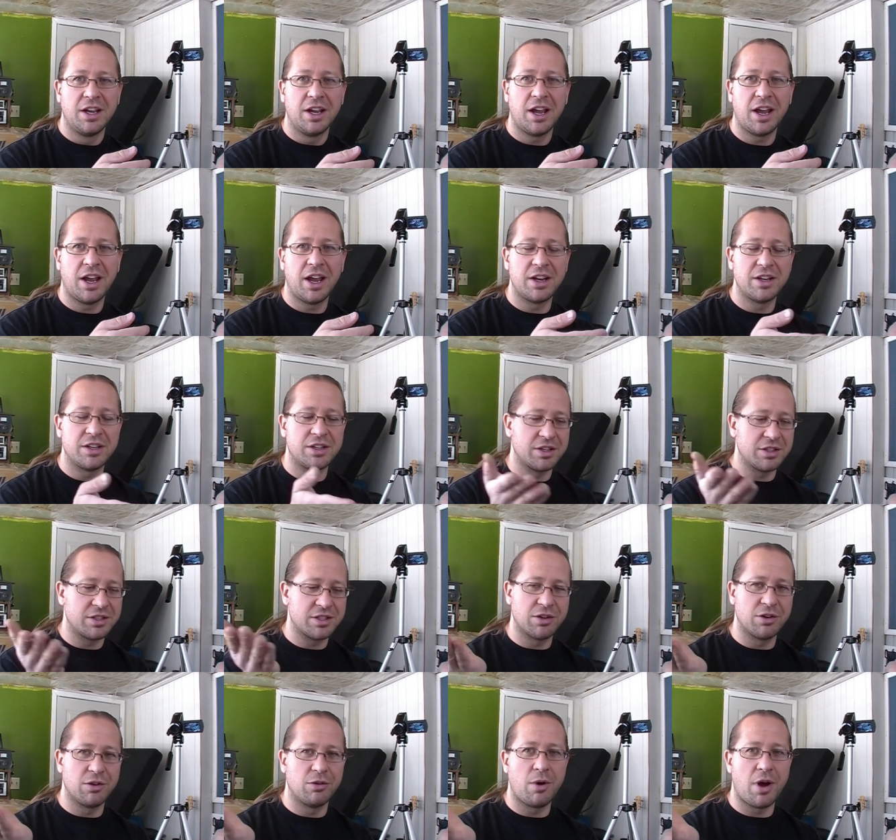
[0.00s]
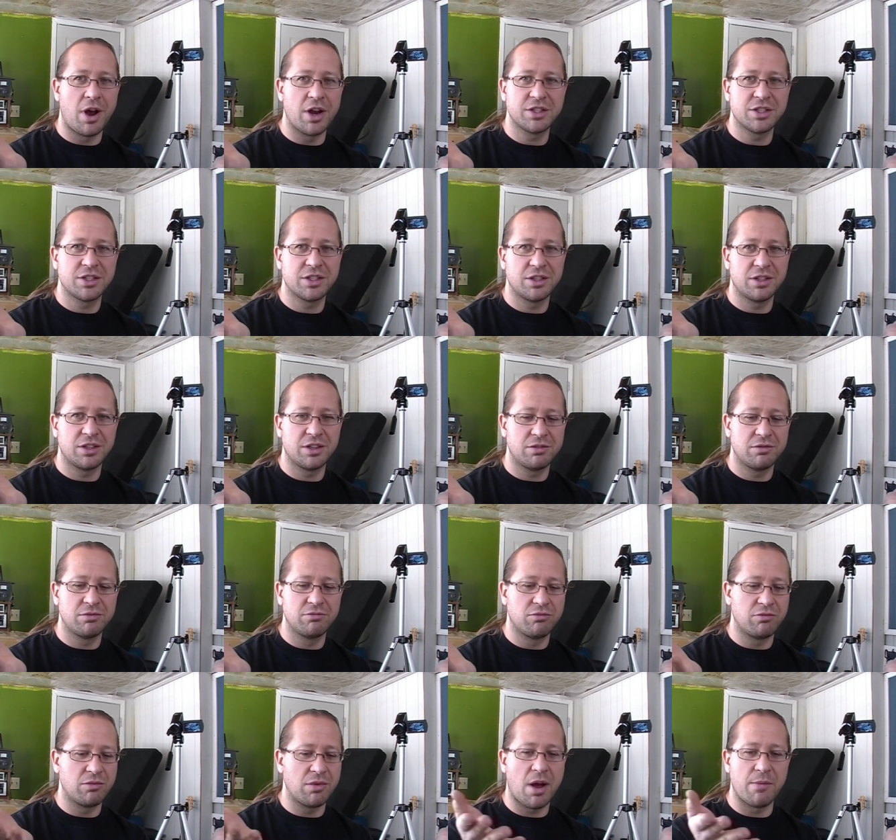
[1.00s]
and uh, so I should,
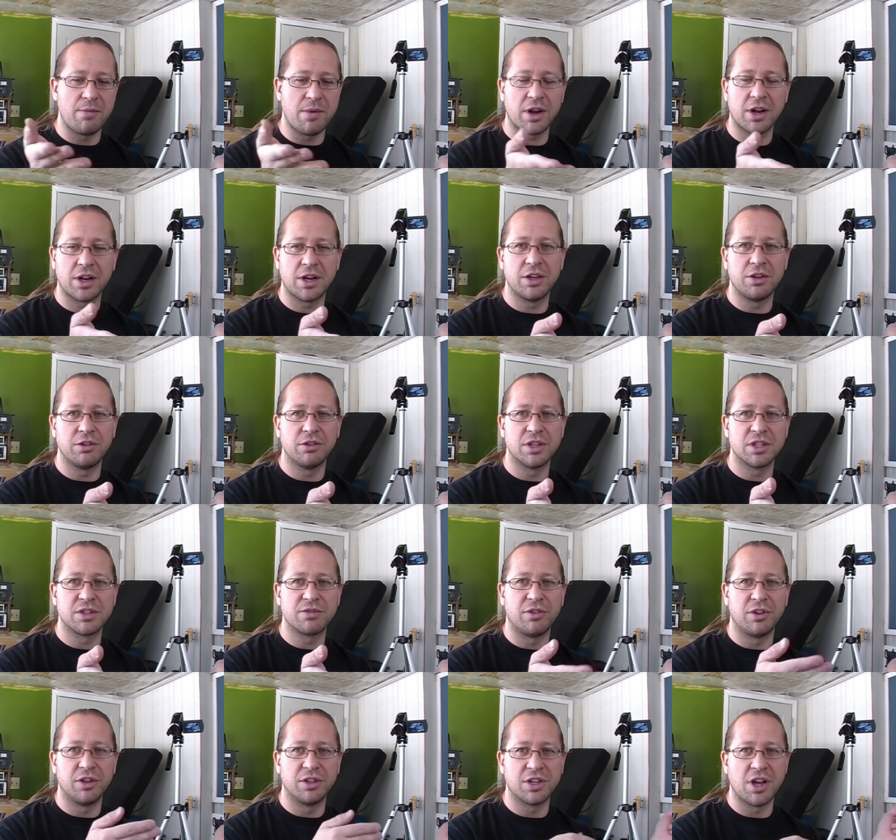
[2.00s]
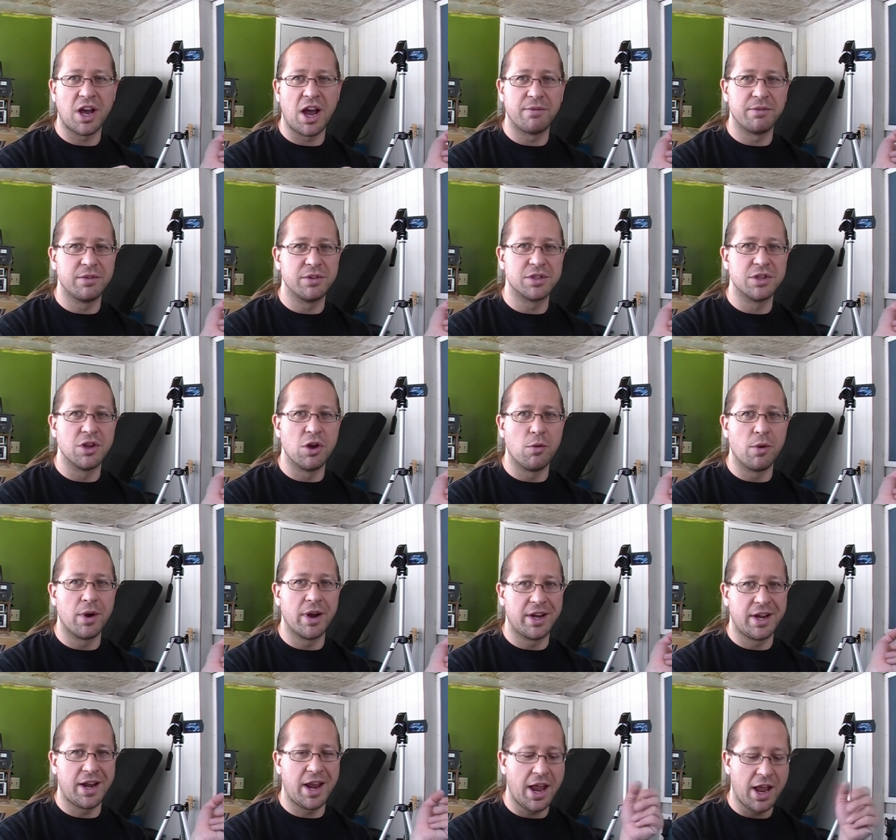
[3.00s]
I'm not going to do this full-time. There's no
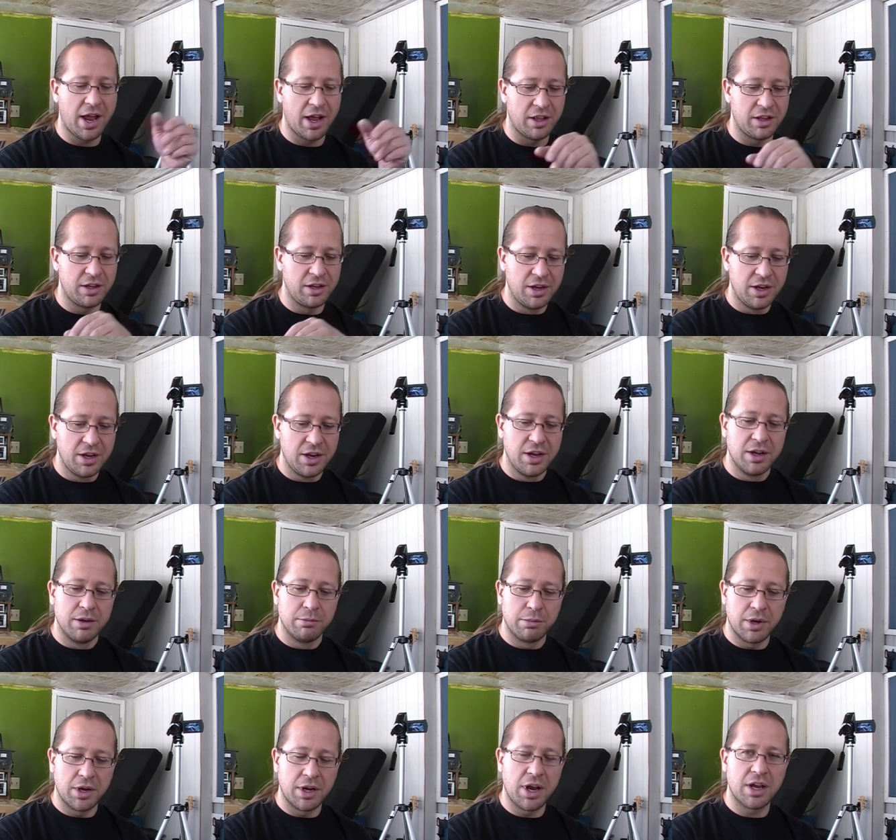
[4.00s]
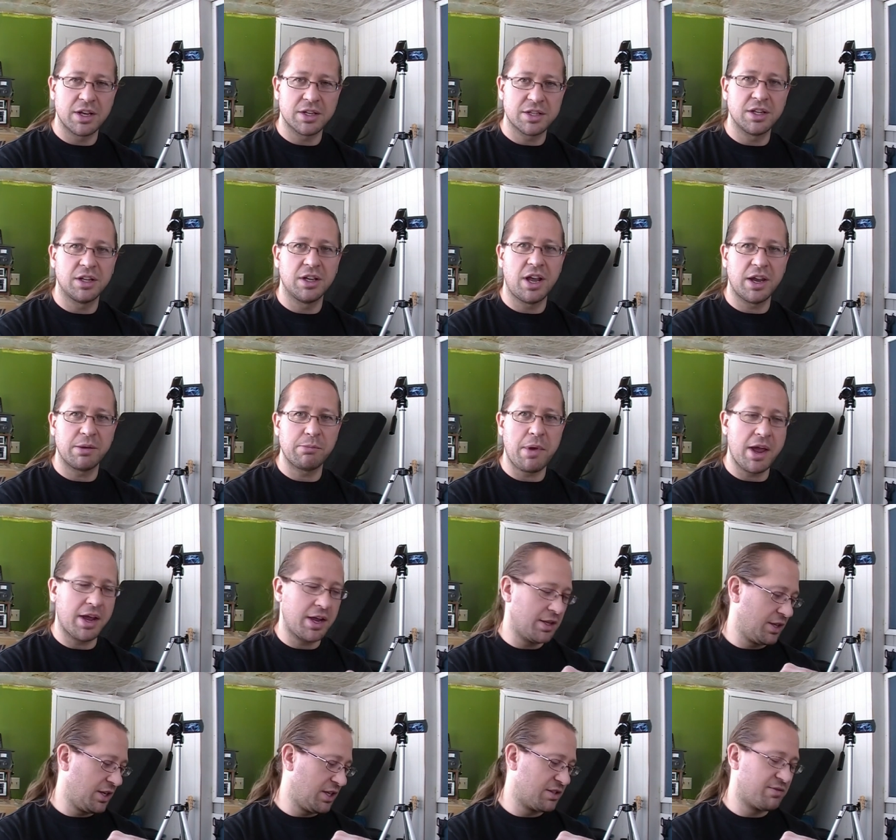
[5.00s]
way in hell. But I still like
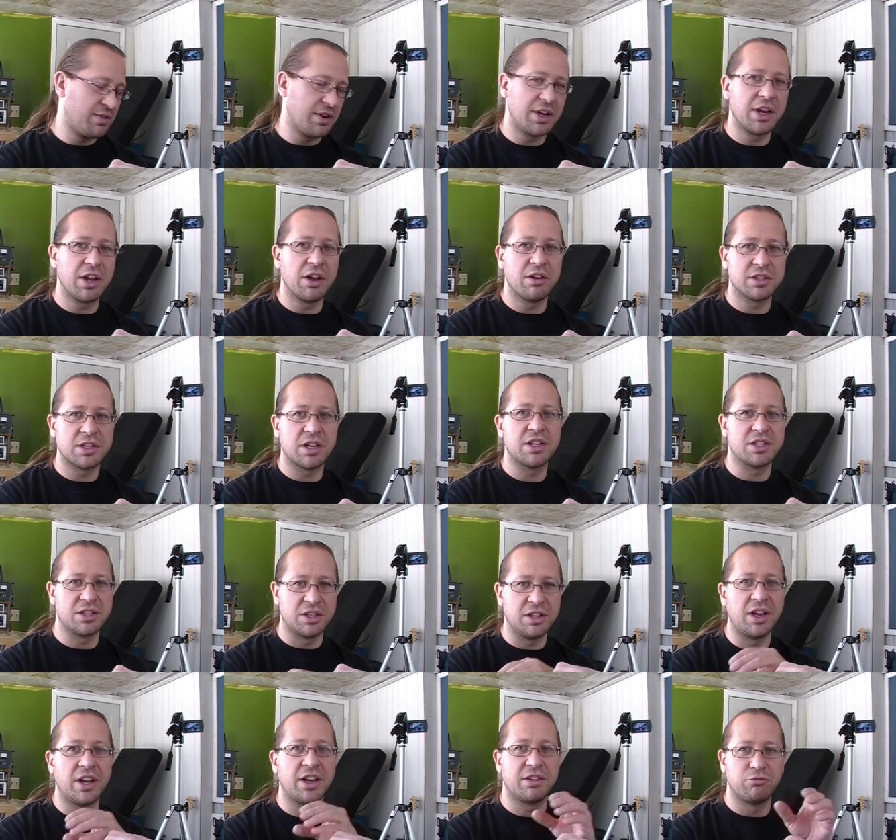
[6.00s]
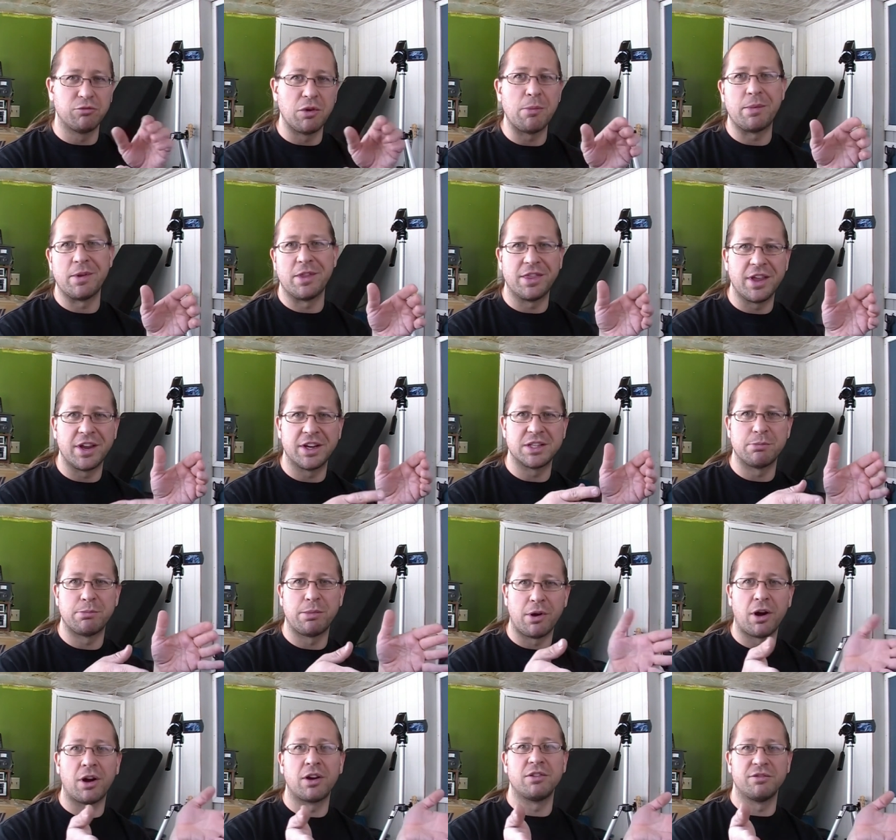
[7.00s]
making these videos. I still like ripping things
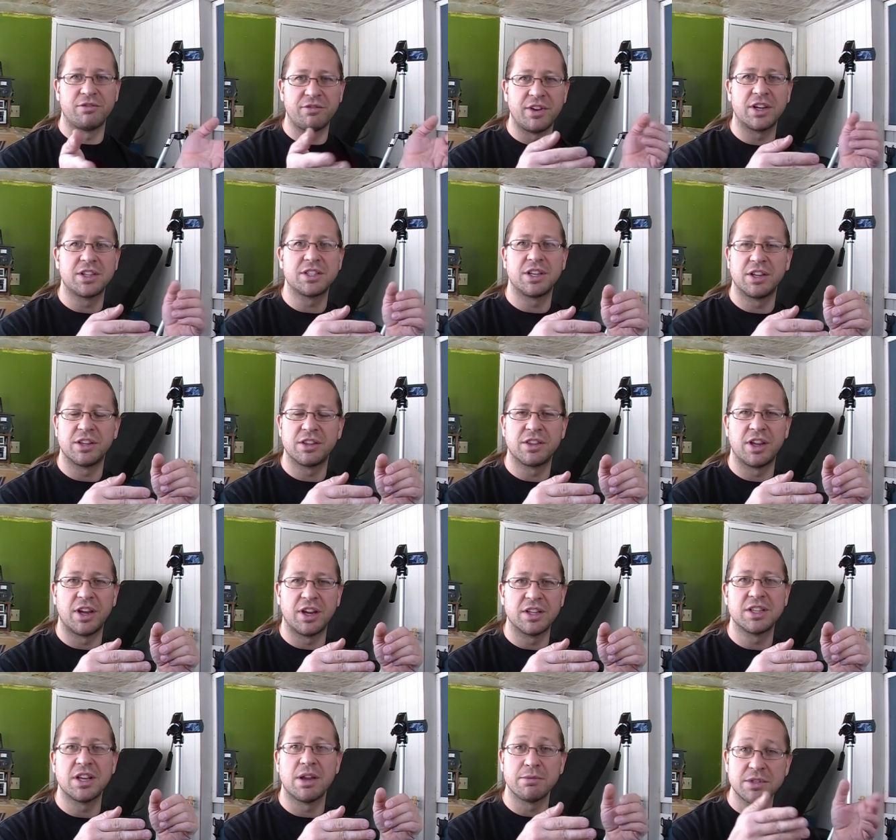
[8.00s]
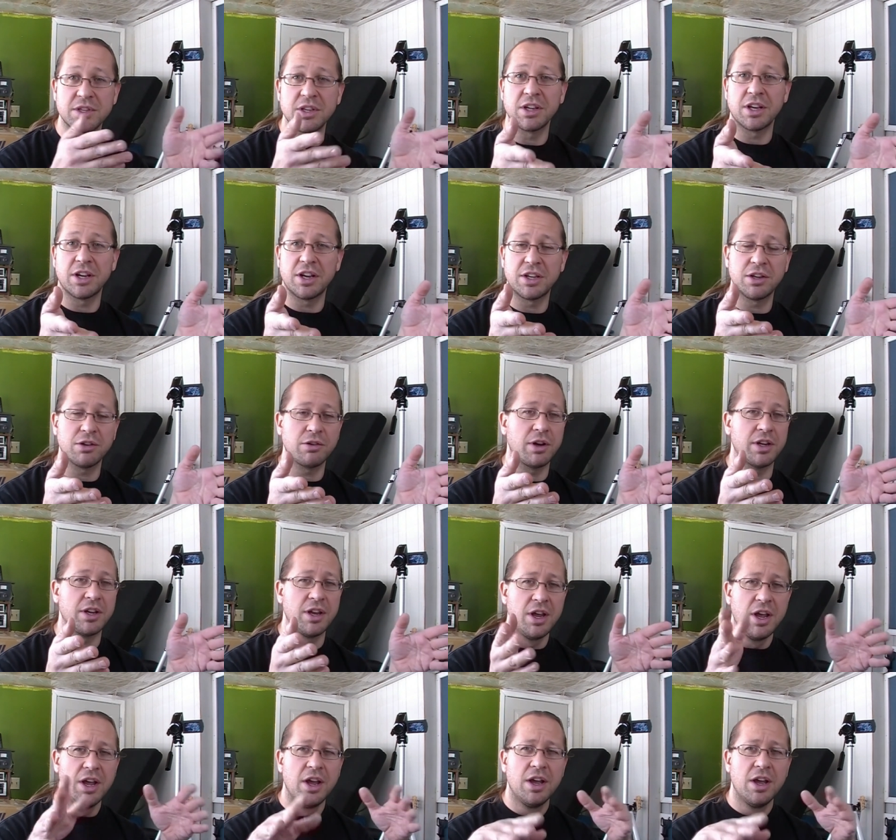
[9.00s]
apart and fixing things. And I'm still going to do it.